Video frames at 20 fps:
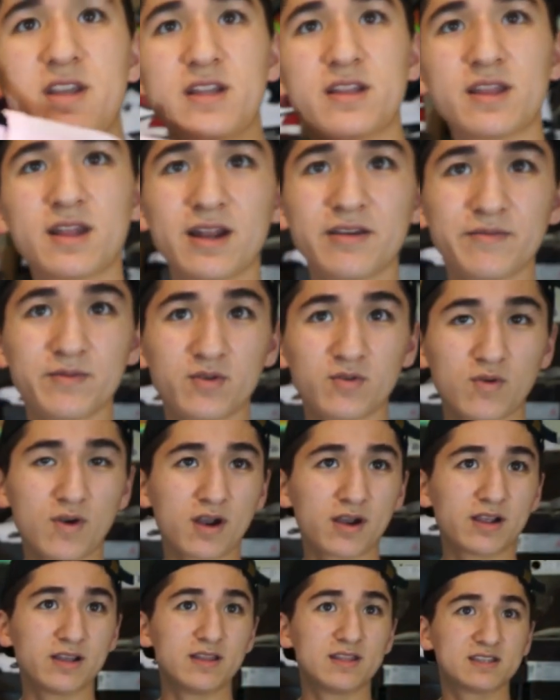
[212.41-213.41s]
thing that I've been
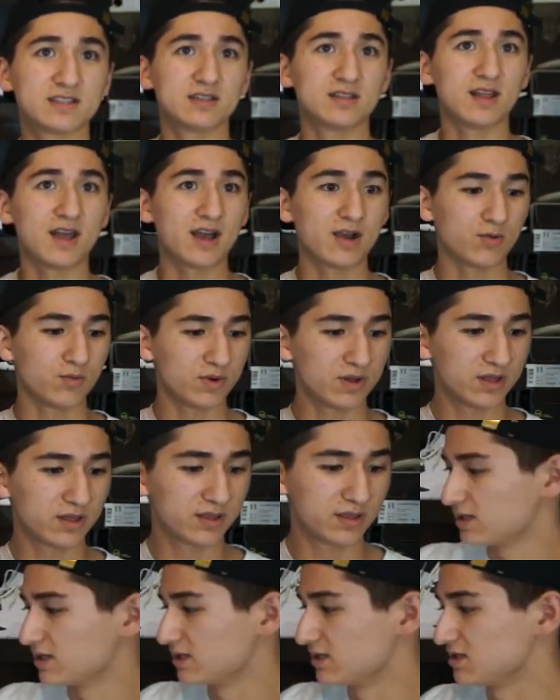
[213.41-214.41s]
rocking this a lot
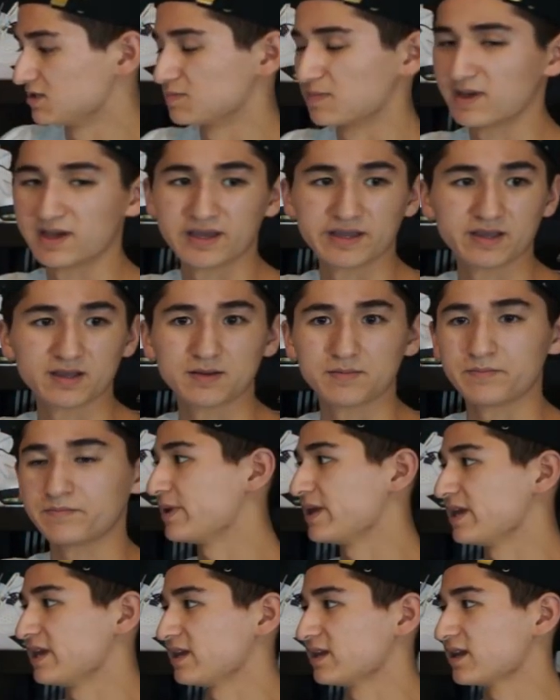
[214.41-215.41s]
with is my
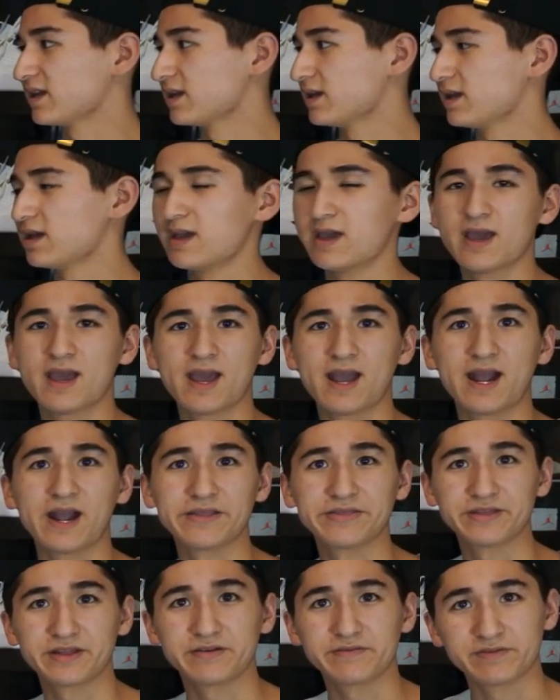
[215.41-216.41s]
pink
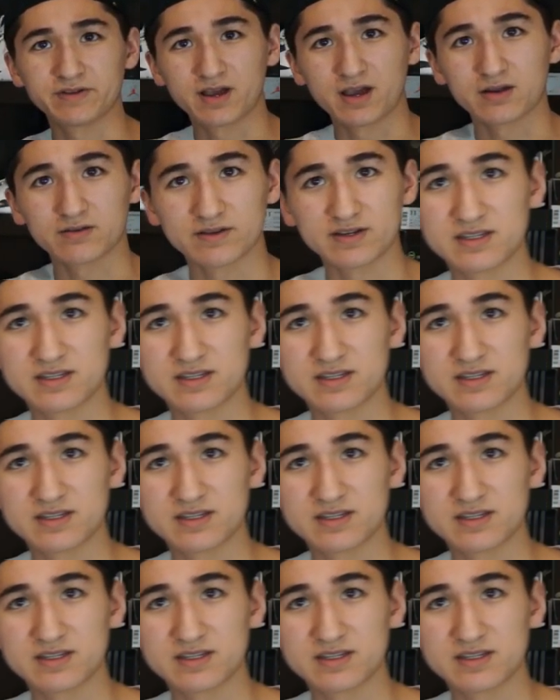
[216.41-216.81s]
hat that I've got